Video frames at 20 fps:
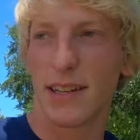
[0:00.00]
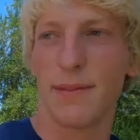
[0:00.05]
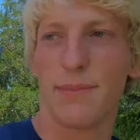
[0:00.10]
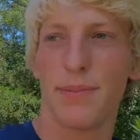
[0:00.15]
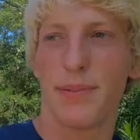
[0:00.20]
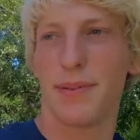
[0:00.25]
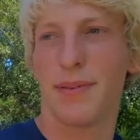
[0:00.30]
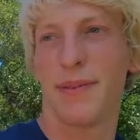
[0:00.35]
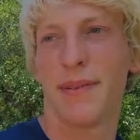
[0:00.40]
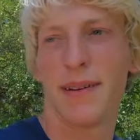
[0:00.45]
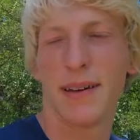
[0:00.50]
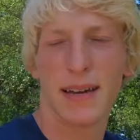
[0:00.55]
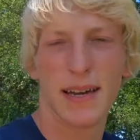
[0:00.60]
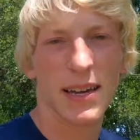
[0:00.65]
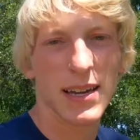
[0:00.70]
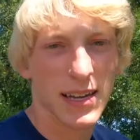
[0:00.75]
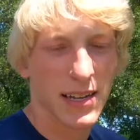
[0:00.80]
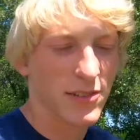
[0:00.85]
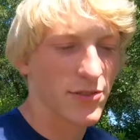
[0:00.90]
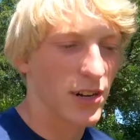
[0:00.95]
it up
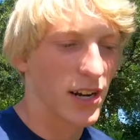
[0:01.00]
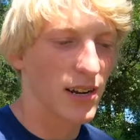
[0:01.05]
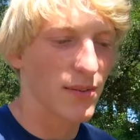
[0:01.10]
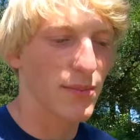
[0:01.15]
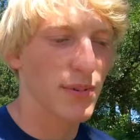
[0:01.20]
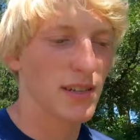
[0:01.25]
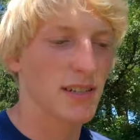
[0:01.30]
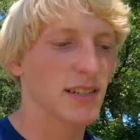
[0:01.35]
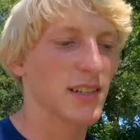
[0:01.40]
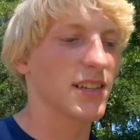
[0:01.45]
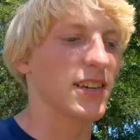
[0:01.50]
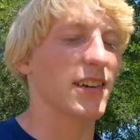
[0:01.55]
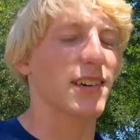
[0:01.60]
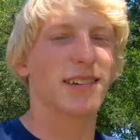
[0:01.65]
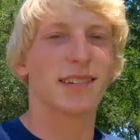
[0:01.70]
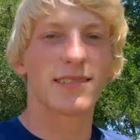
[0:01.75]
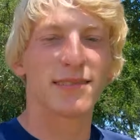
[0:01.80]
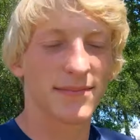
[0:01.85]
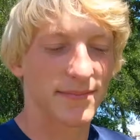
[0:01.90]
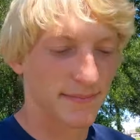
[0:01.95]
trying to be
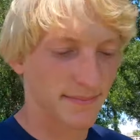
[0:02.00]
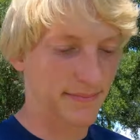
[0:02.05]
slick.